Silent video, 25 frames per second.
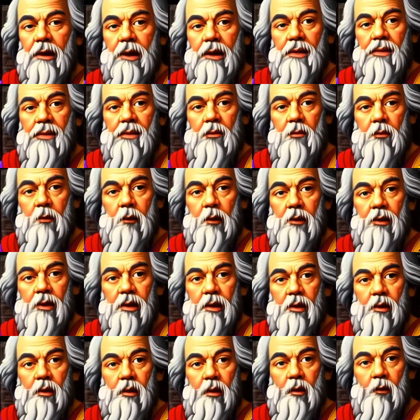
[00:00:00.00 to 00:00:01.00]
and His
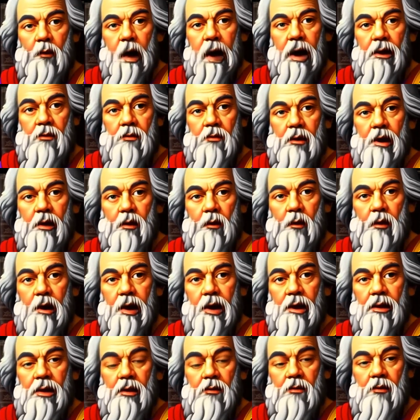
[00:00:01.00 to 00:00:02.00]
ability to grant victory
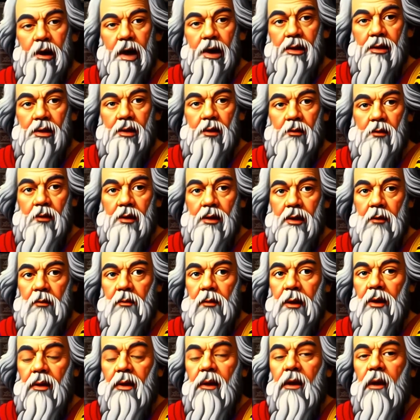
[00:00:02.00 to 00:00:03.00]
in the face of
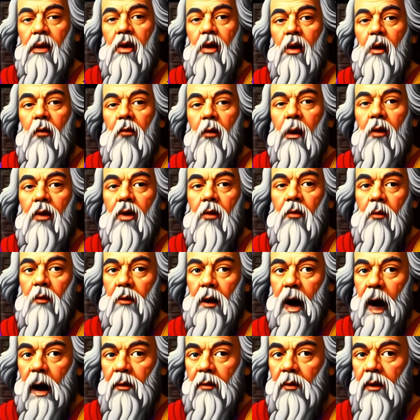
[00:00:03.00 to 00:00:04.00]
seemingly insurmountable
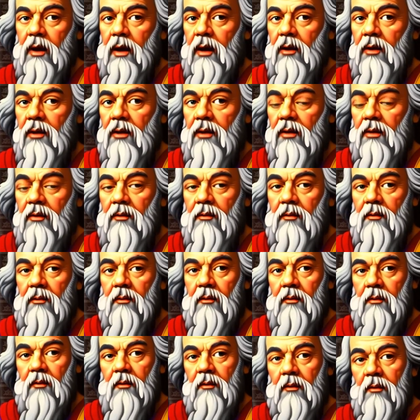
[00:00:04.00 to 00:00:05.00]
obstacles.
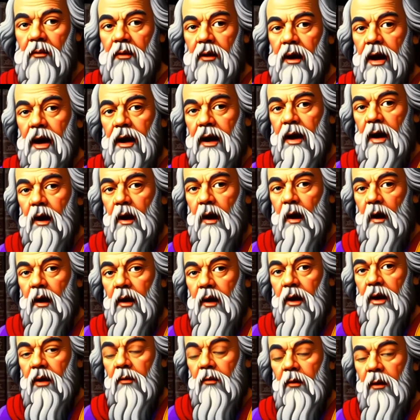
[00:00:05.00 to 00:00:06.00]
It
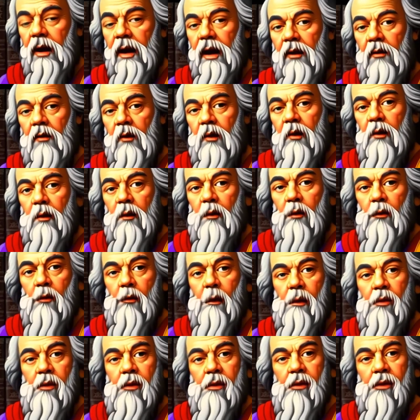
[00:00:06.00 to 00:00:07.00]
encourages believers to
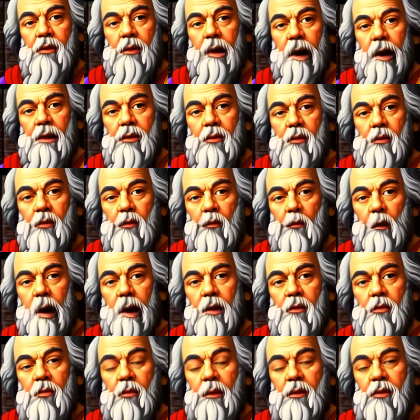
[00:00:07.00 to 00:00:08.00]
trust in God's
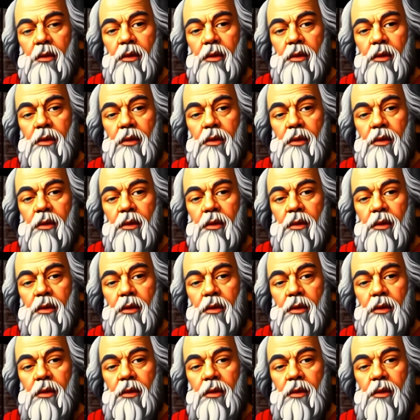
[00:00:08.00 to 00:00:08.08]
strength and